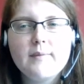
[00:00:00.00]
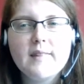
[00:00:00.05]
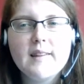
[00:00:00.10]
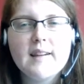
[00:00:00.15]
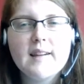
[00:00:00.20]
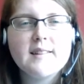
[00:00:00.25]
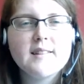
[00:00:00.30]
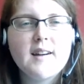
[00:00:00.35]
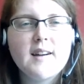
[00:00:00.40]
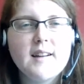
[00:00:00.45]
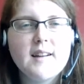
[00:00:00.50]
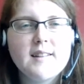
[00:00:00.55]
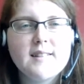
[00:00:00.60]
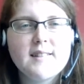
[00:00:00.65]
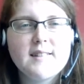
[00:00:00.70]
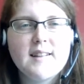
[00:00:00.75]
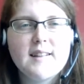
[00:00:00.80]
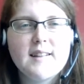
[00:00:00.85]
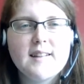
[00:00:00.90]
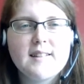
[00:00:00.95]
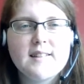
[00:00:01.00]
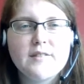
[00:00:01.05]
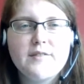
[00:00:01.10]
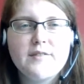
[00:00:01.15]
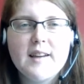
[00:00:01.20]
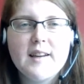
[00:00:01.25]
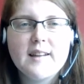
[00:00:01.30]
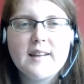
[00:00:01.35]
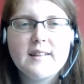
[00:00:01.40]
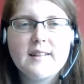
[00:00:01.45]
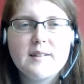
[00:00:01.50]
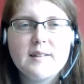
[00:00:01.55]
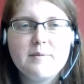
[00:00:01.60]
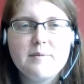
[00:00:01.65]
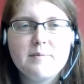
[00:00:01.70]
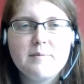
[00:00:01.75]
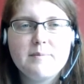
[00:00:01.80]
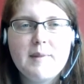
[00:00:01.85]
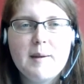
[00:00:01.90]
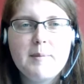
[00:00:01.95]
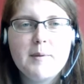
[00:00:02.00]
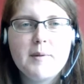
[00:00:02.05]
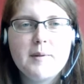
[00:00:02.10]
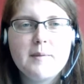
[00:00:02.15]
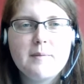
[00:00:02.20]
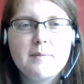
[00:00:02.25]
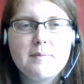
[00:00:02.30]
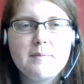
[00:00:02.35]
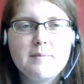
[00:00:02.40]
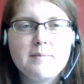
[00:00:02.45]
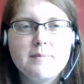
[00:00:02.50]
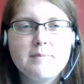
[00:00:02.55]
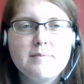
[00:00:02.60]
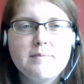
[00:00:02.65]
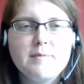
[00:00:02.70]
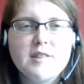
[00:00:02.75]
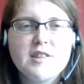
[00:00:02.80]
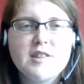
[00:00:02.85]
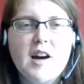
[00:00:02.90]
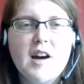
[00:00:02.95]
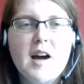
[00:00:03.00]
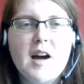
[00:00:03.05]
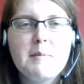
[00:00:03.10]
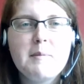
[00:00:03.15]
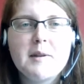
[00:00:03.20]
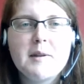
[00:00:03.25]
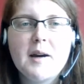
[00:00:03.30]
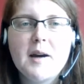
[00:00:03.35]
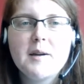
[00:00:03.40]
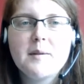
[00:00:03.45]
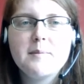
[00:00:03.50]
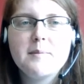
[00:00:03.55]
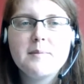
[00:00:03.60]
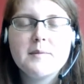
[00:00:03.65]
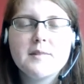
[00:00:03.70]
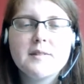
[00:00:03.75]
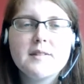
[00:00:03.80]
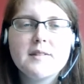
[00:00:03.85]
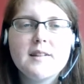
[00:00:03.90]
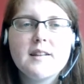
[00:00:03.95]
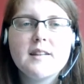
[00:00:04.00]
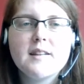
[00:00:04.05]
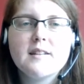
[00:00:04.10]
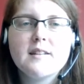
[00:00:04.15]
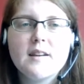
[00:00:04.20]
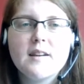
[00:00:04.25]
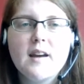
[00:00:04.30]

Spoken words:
it's kind of seen as a thing that people in retirement homes did,